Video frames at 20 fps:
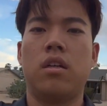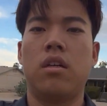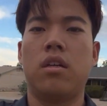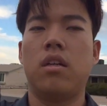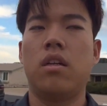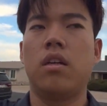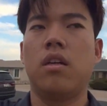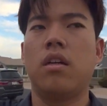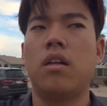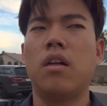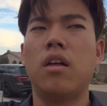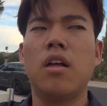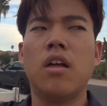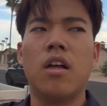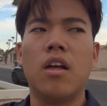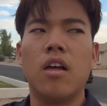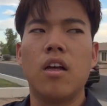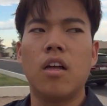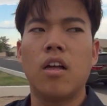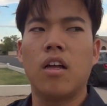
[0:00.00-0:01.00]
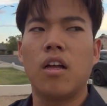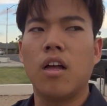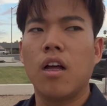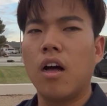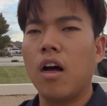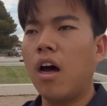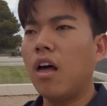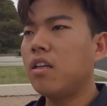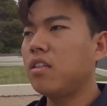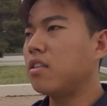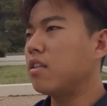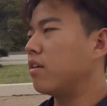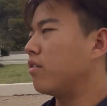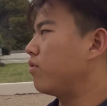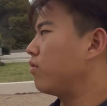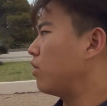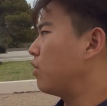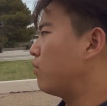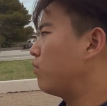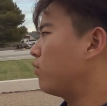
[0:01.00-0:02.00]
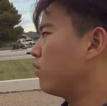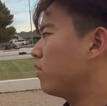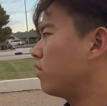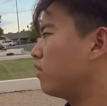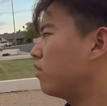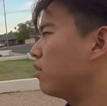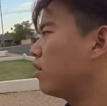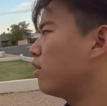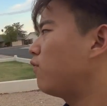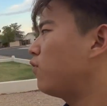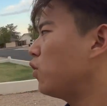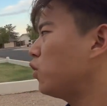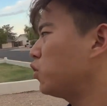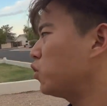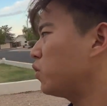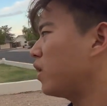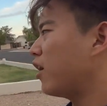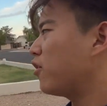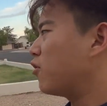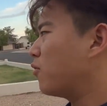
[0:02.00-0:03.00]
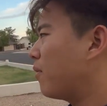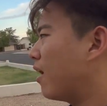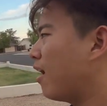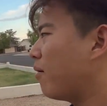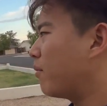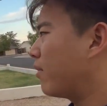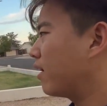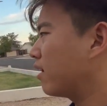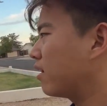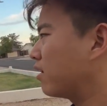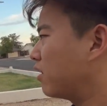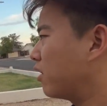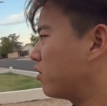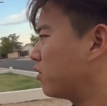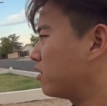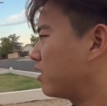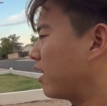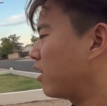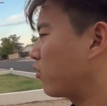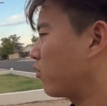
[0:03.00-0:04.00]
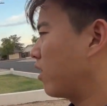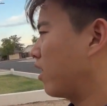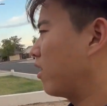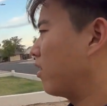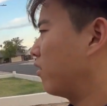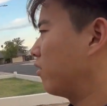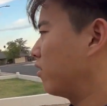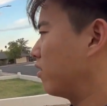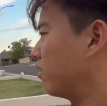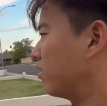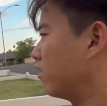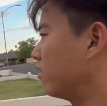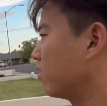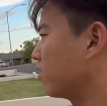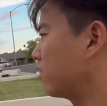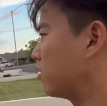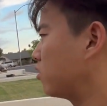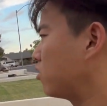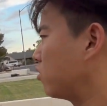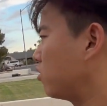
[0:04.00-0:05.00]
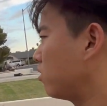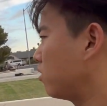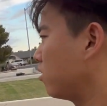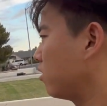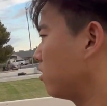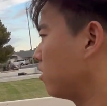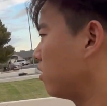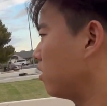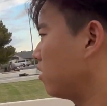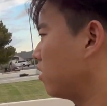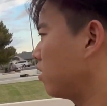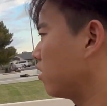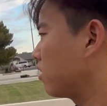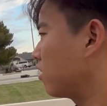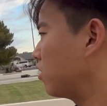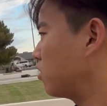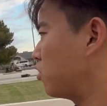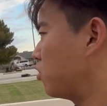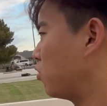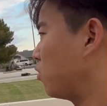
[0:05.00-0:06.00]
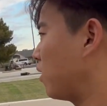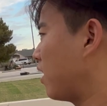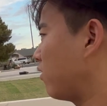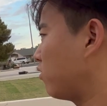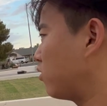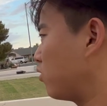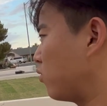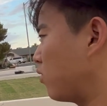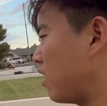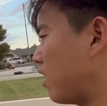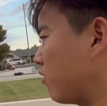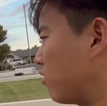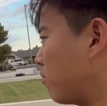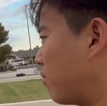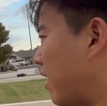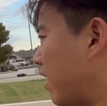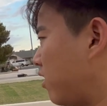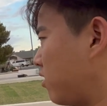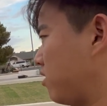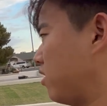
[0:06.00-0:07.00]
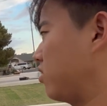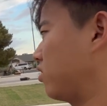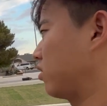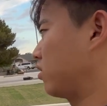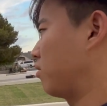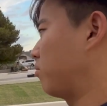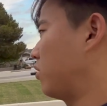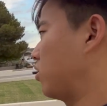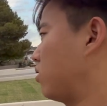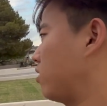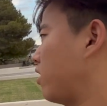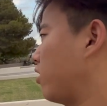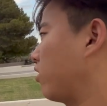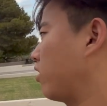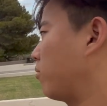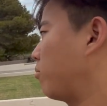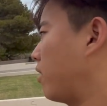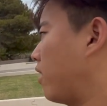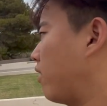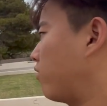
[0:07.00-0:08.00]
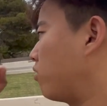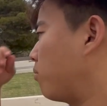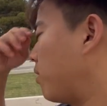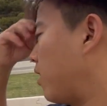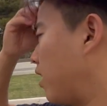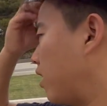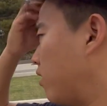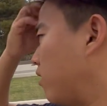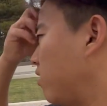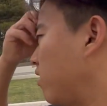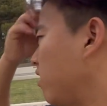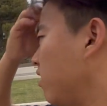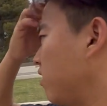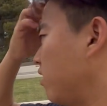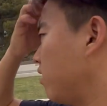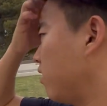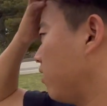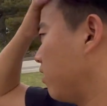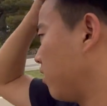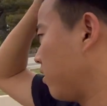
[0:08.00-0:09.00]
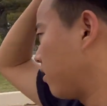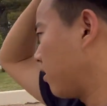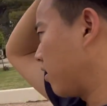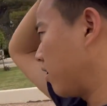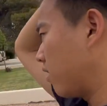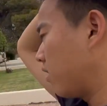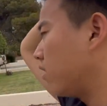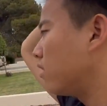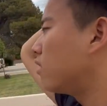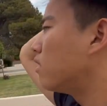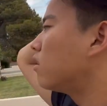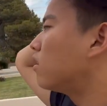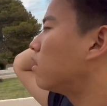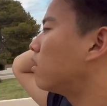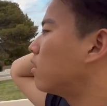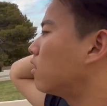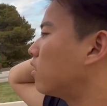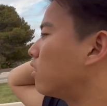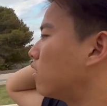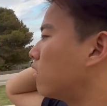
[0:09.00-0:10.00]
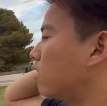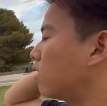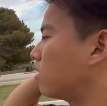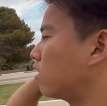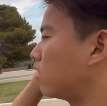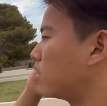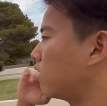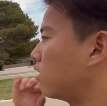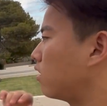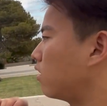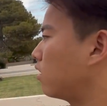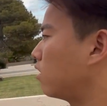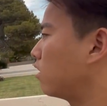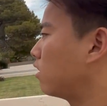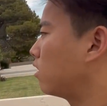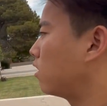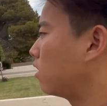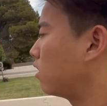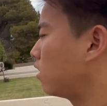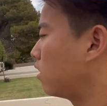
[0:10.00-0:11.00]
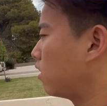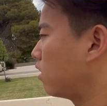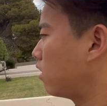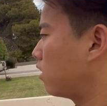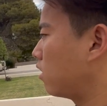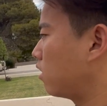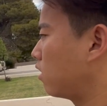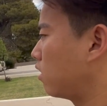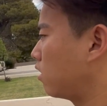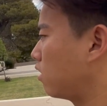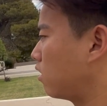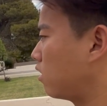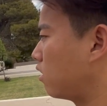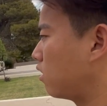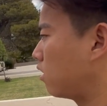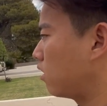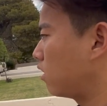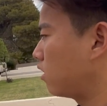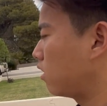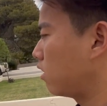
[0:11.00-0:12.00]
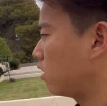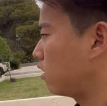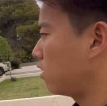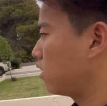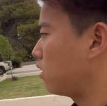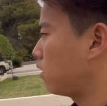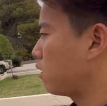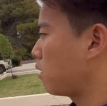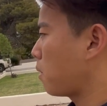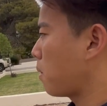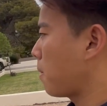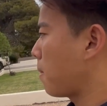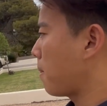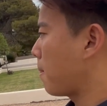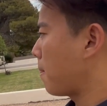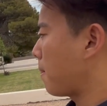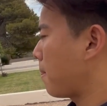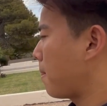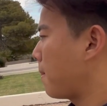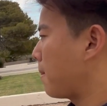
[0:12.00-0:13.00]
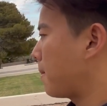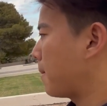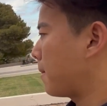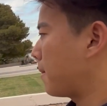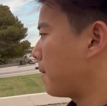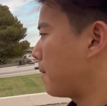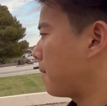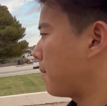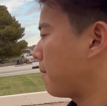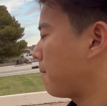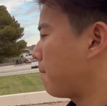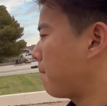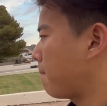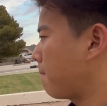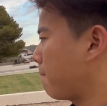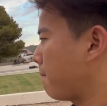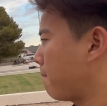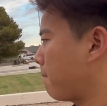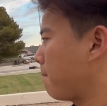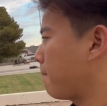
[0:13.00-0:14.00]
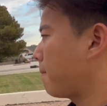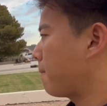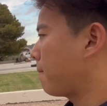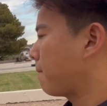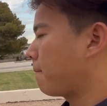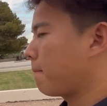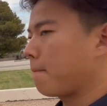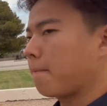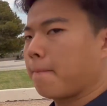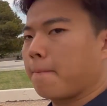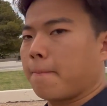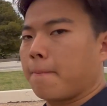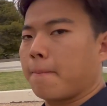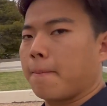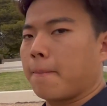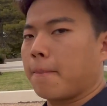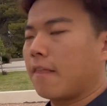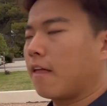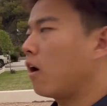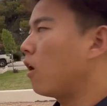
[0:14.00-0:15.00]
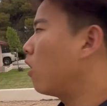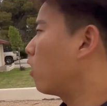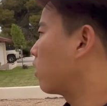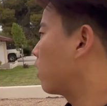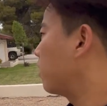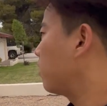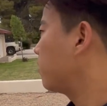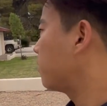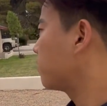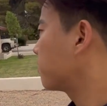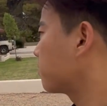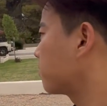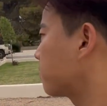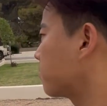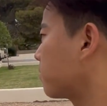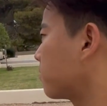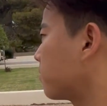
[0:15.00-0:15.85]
he was still he was still wanting it. Honestly, if if if you do that, you might make another ten grand on the Cause, hopefully because you don't have to, you don't have the buyer's agent commission that you're gonna have to pay. Yeah, out. yeah. Well, yeah. we don't pay buyer's commission anyway. Well, we, we might. We discount it. Oh, okay. We